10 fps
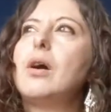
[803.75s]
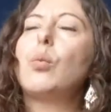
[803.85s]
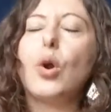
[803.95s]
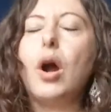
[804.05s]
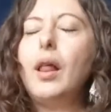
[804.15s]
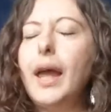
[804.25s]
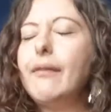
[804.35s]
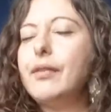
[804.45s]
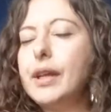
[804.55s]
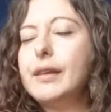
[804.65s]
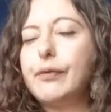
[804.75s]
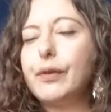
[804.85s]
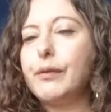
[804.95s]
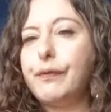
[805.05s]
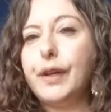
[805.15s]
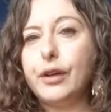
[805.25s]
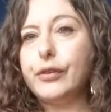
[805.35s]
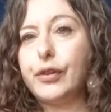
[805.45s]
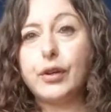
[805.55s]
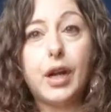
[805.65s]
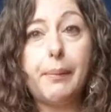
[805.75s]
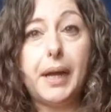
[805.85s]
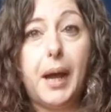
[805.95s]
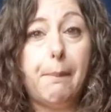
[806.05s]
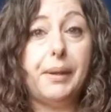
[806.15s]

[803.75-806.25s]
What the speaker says: we're all having different fears that are coming up,